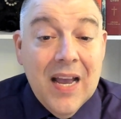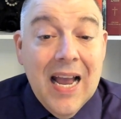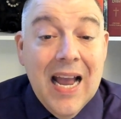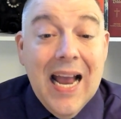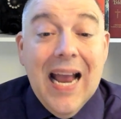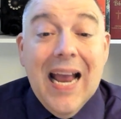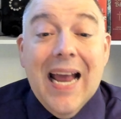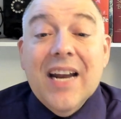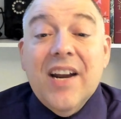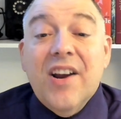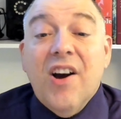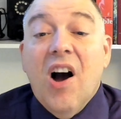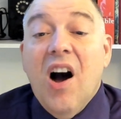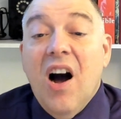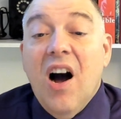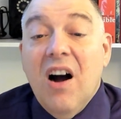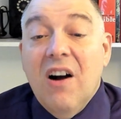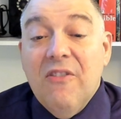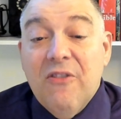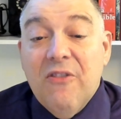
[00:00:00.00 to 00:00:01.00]
and
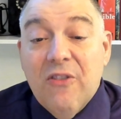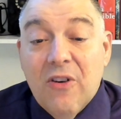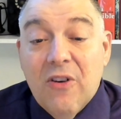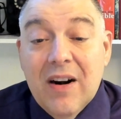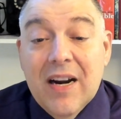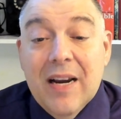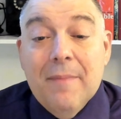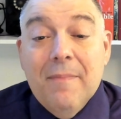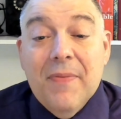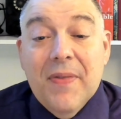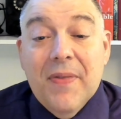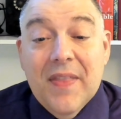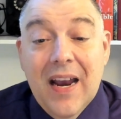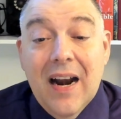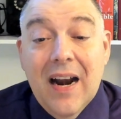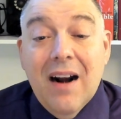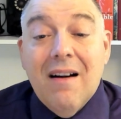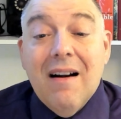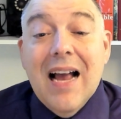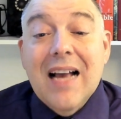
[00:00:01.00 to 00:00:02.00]
offer him
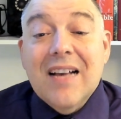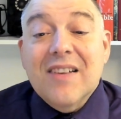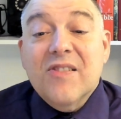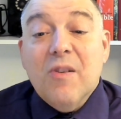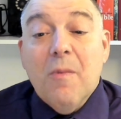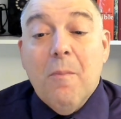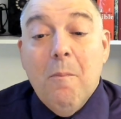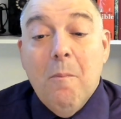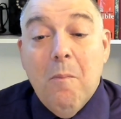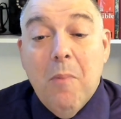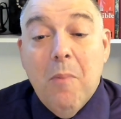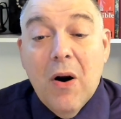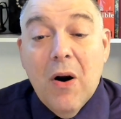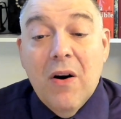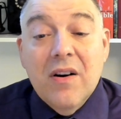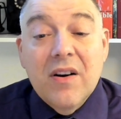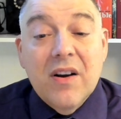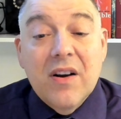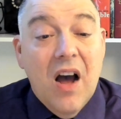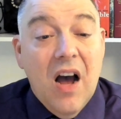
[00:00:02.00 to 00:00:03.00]
there as a
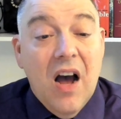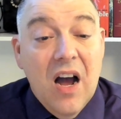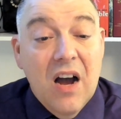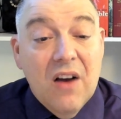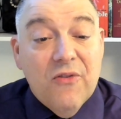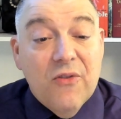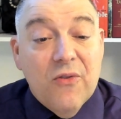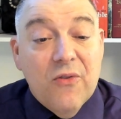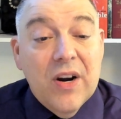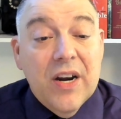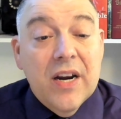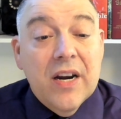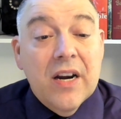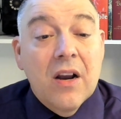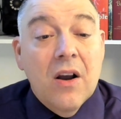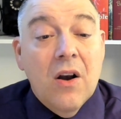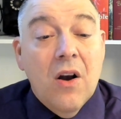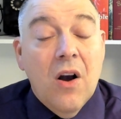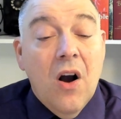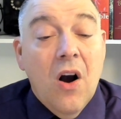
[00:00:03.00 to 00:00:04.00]
burnt
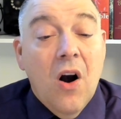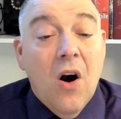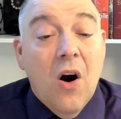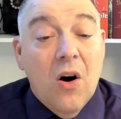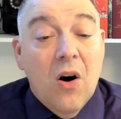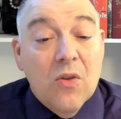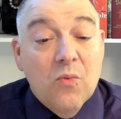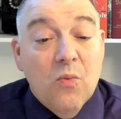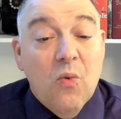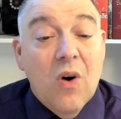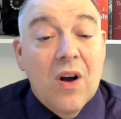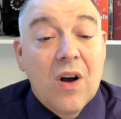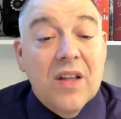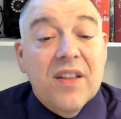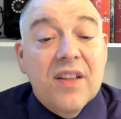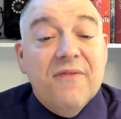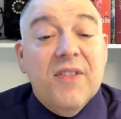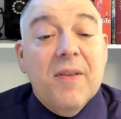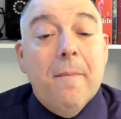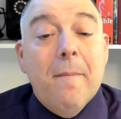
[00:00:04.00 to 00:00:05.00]
offering on
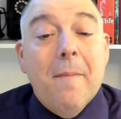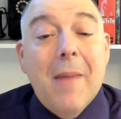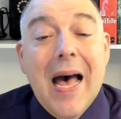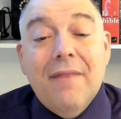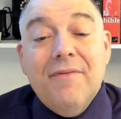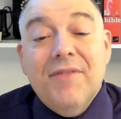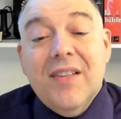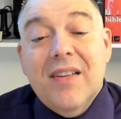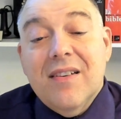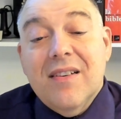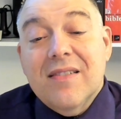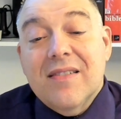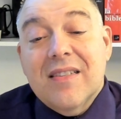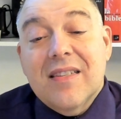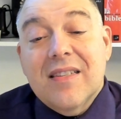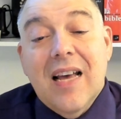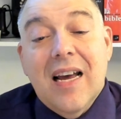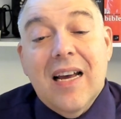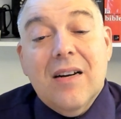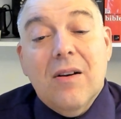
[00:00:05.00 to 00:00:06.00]
one of the mountains
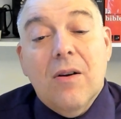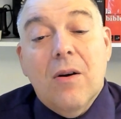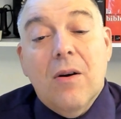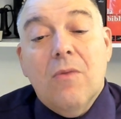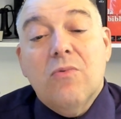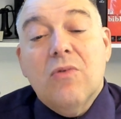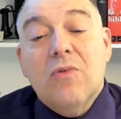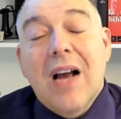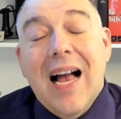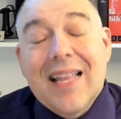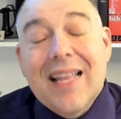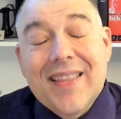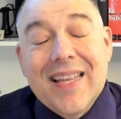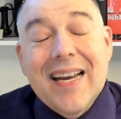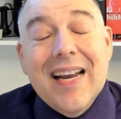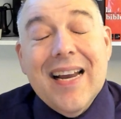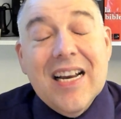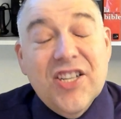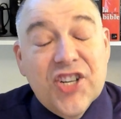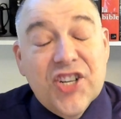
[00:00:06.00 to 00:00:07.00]
that, uh, that
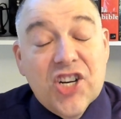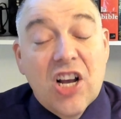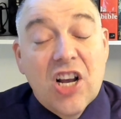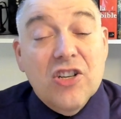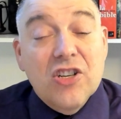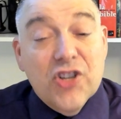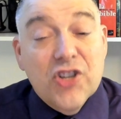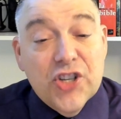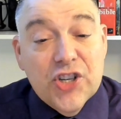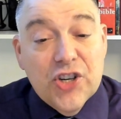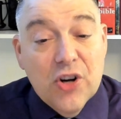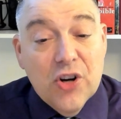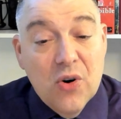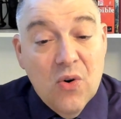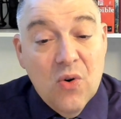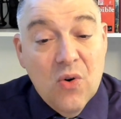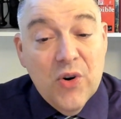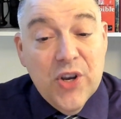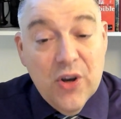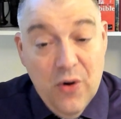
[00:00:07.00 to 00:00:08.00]
I shall
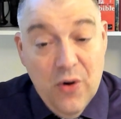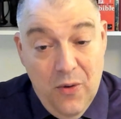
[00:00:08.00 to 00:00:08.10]
show you.